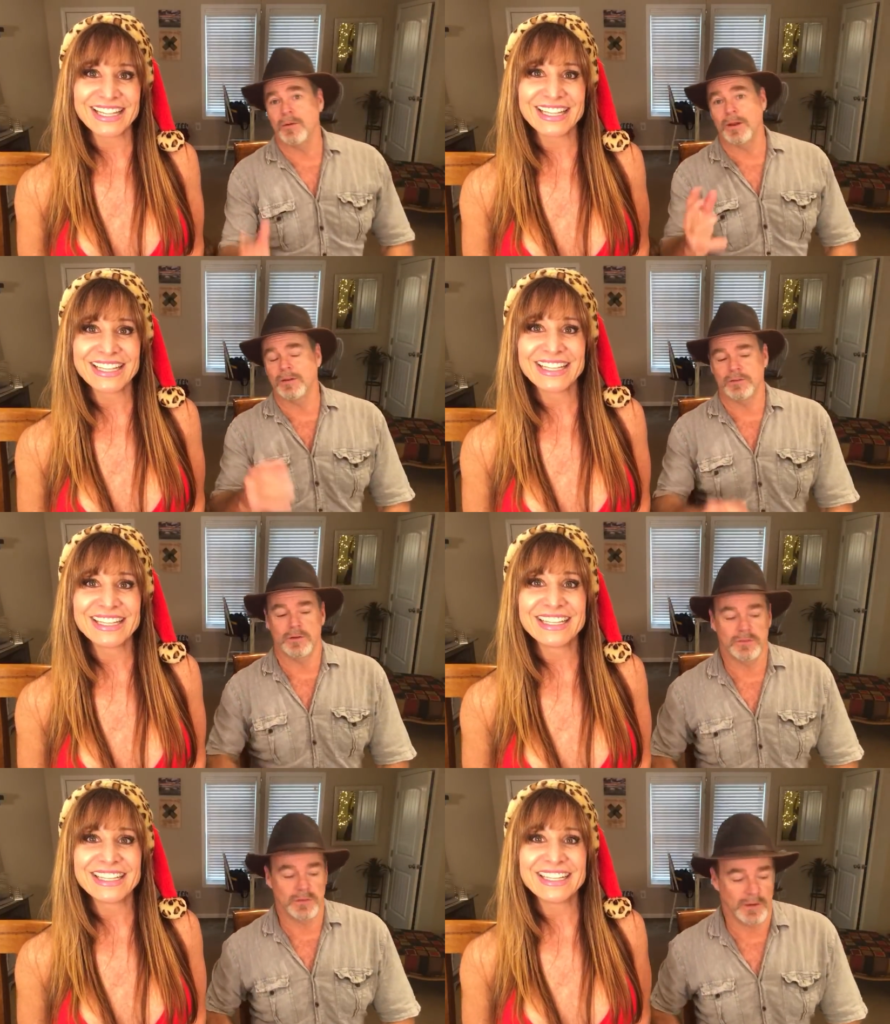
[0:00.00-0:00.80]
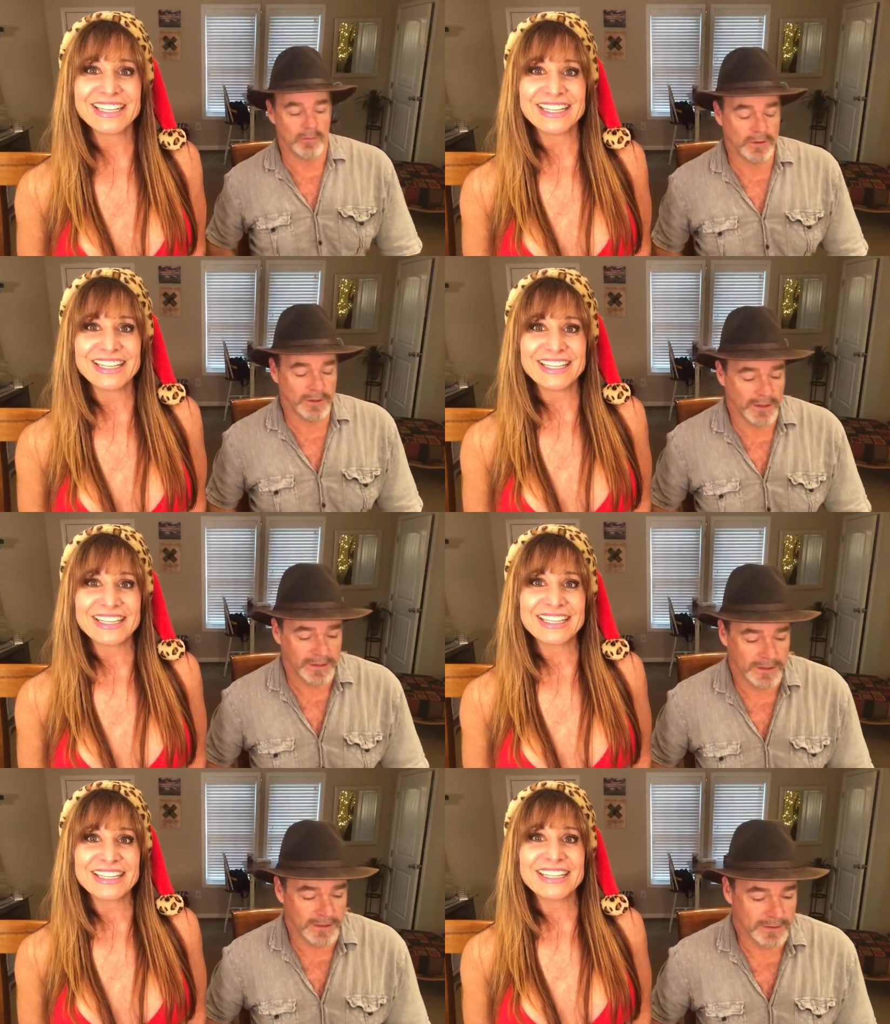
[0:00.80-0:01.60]
Speaker 1: do.
Speaker 2: It's, it's, I really
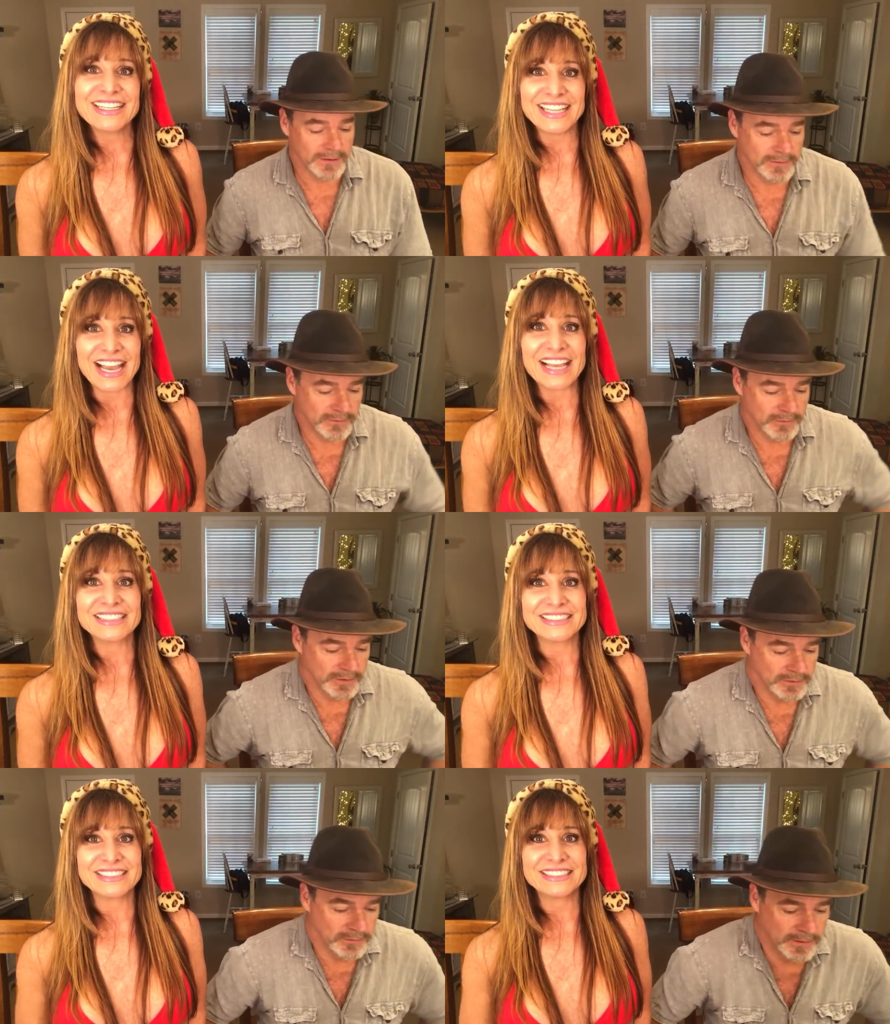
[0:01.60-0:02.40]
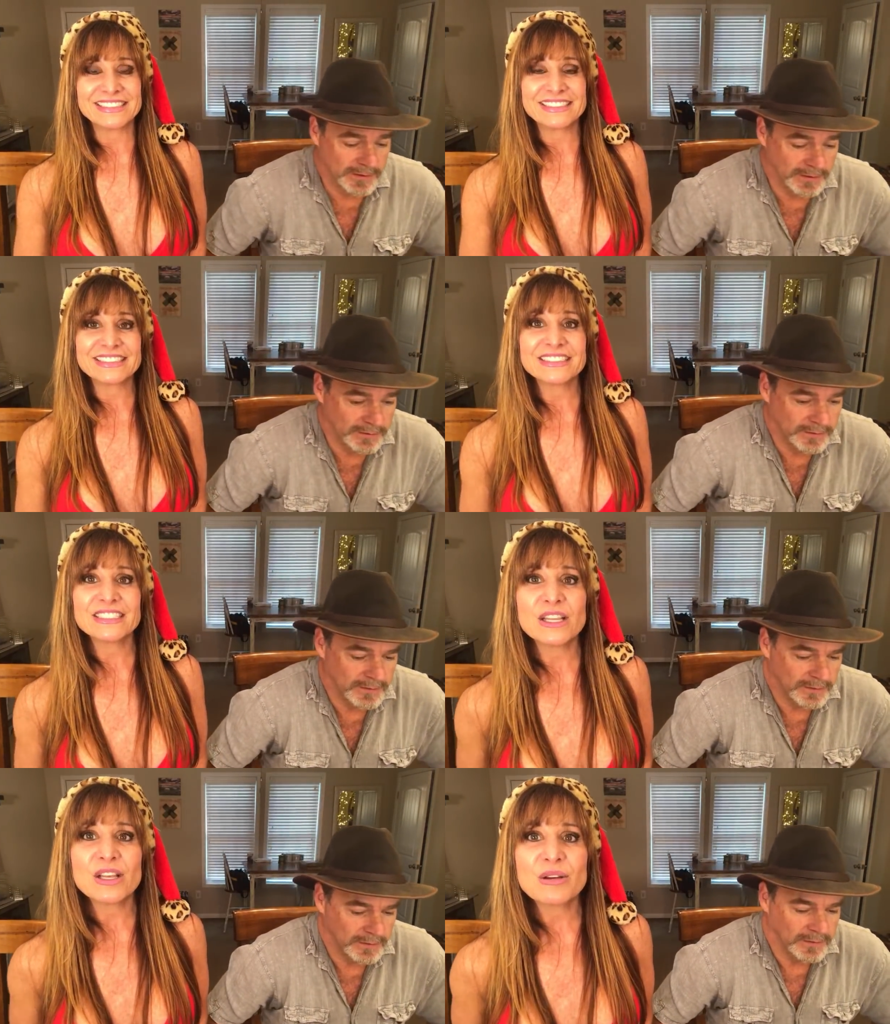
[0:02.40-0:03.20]
like it.
Speaker 1: It's, yeah. It's fine.
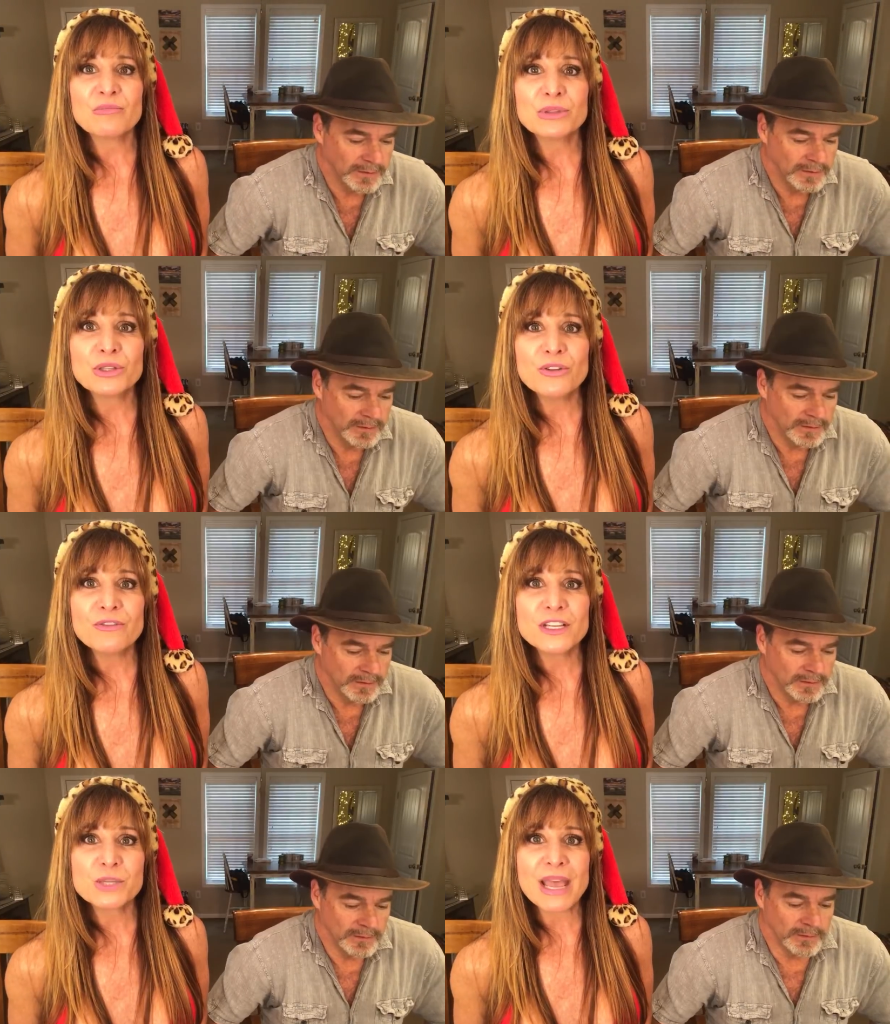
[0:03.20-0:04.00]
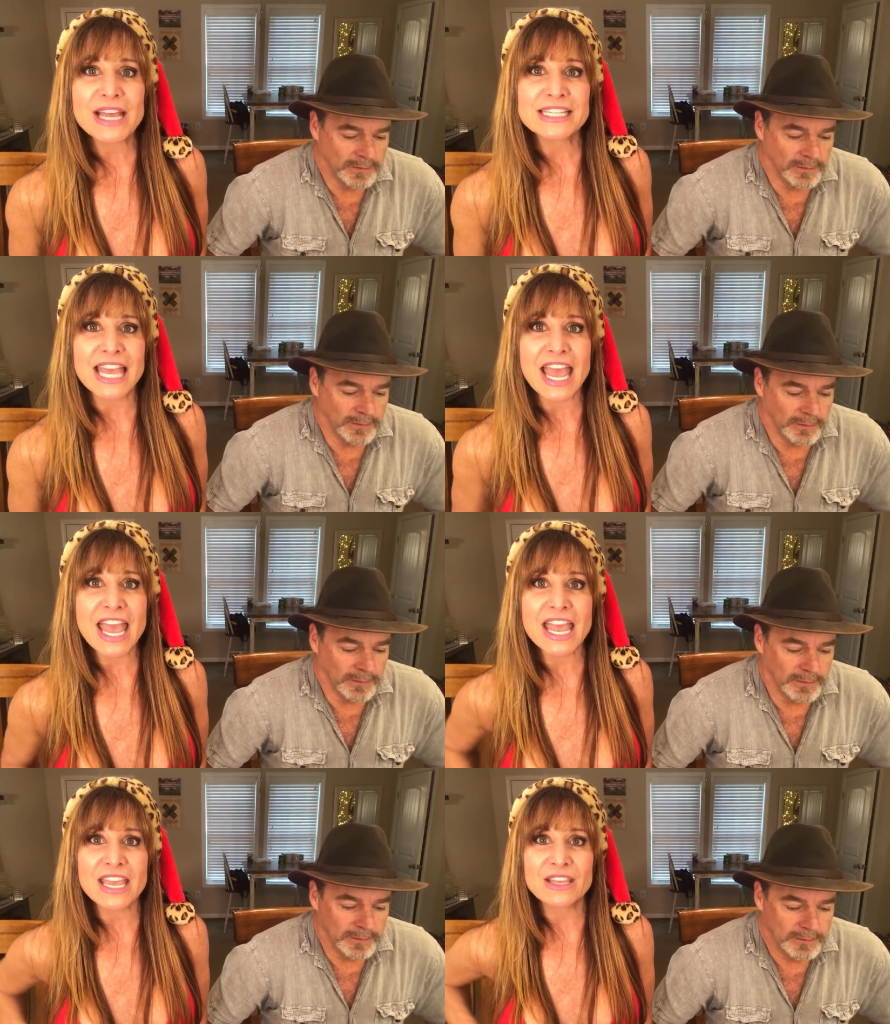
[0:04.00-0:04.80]
Bluefish
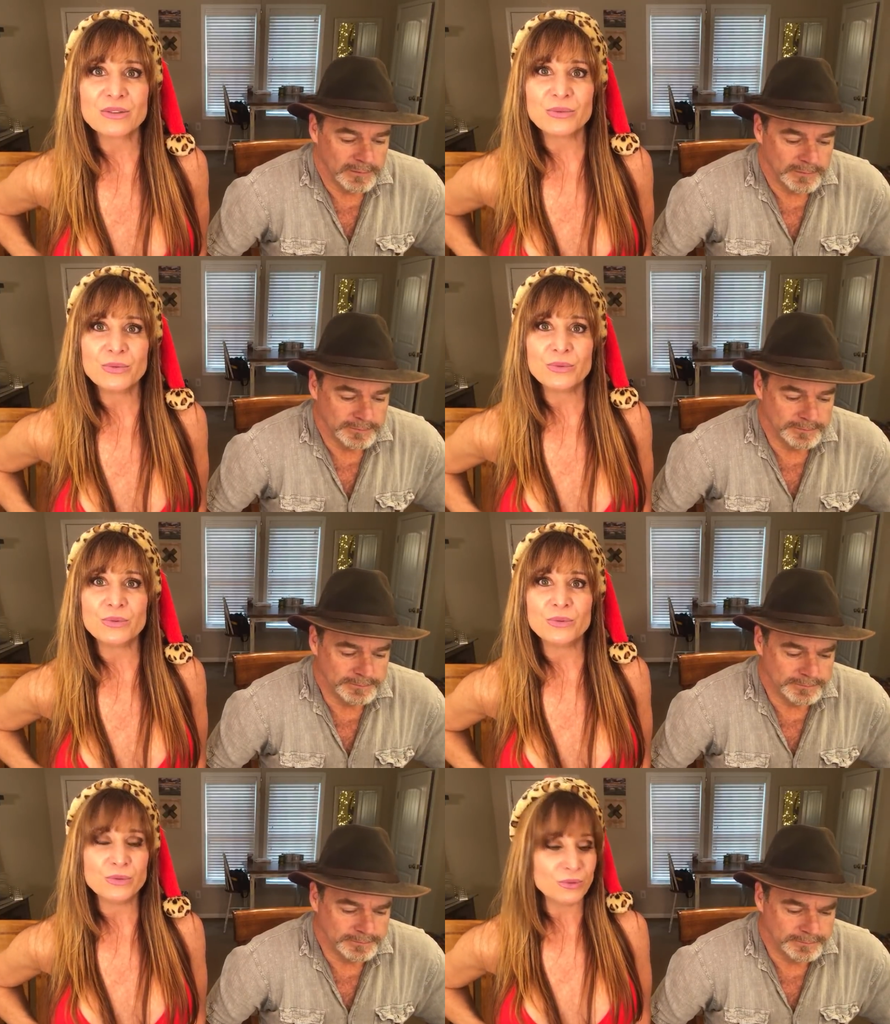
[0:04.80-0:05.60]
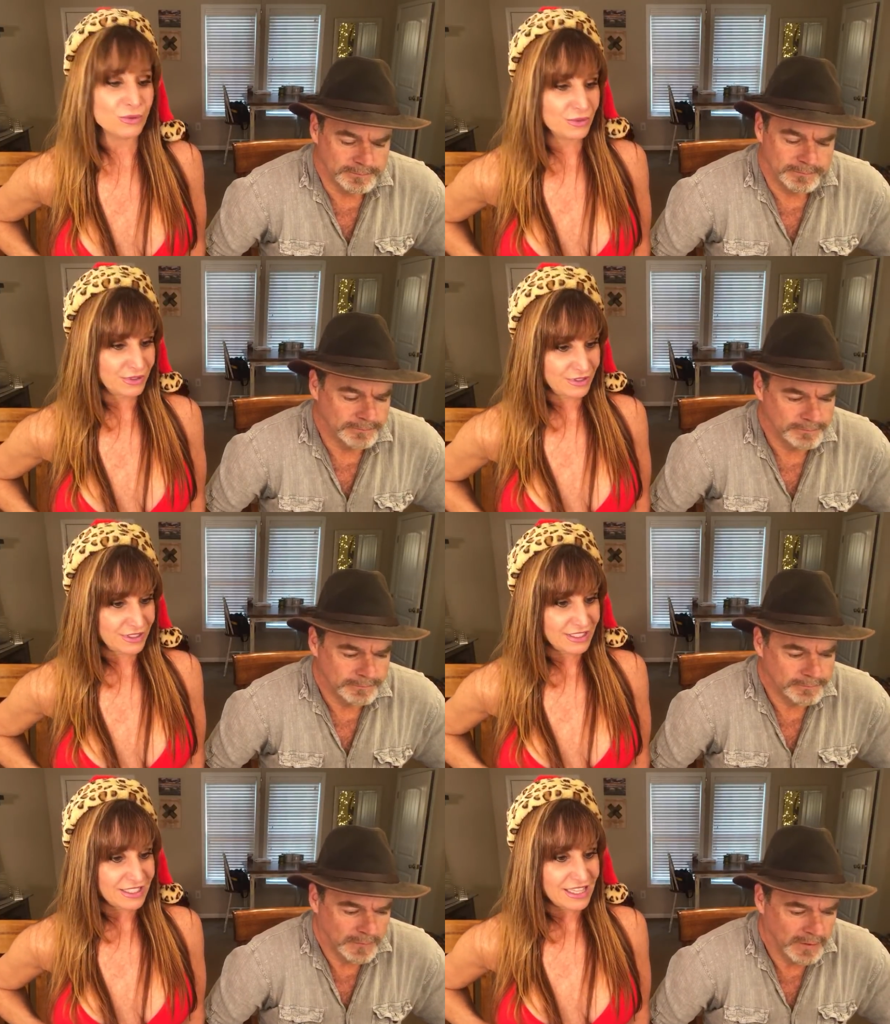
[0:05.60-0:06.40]
pate. Hmm. Ooh. Mm.
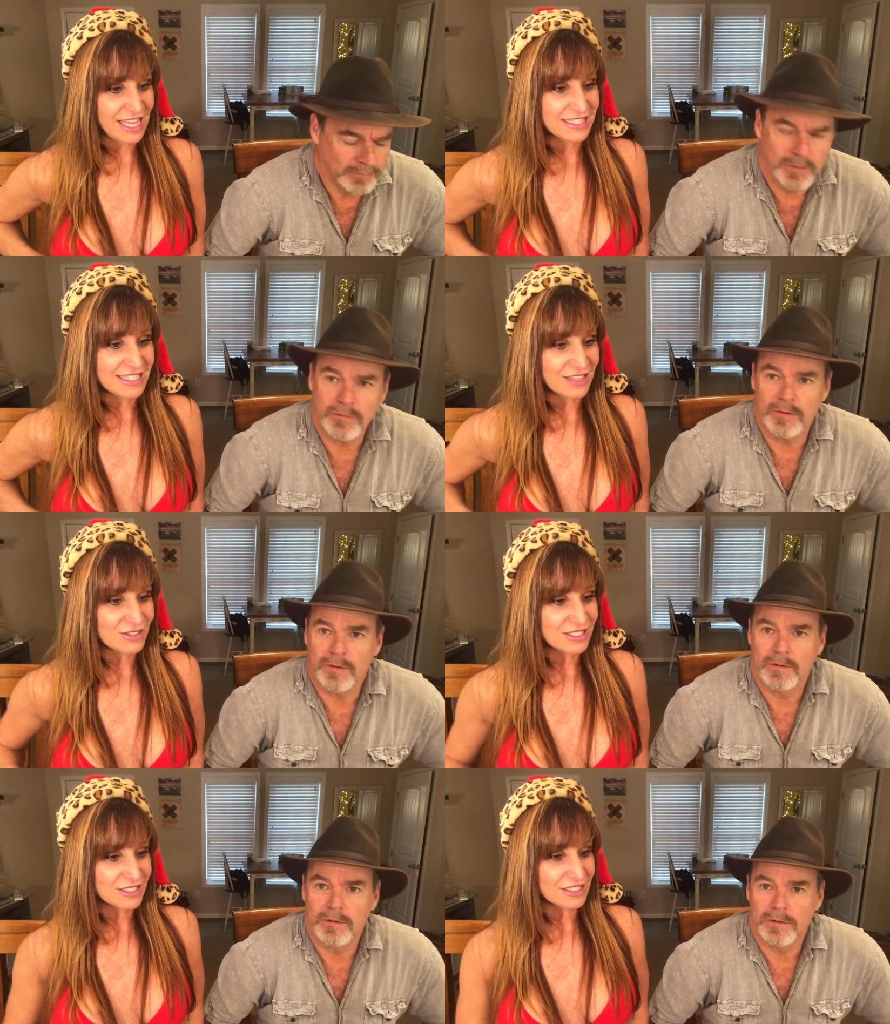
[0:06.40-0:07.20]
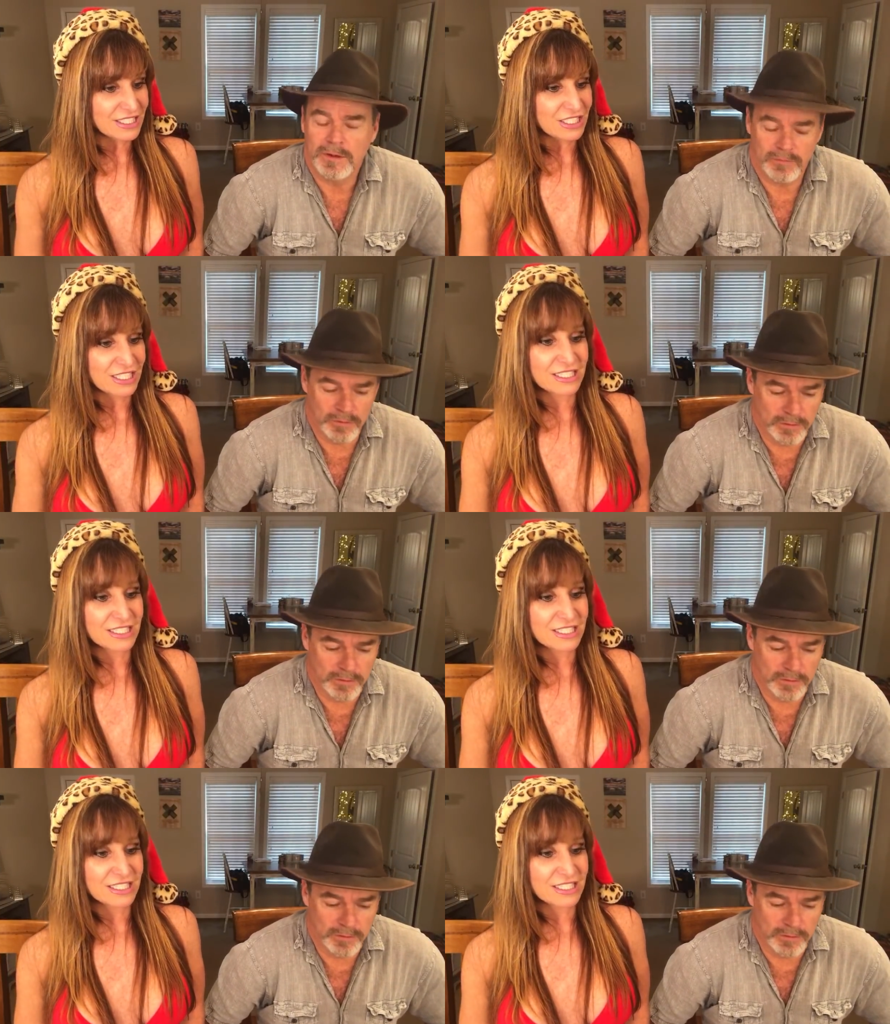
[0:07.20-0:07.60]
That never, sounds delicious. Never